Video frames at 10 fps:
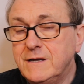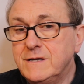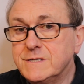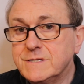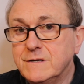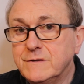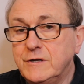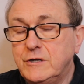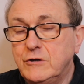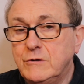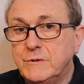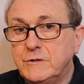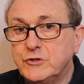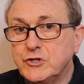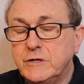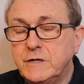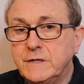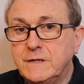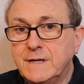is the human journey.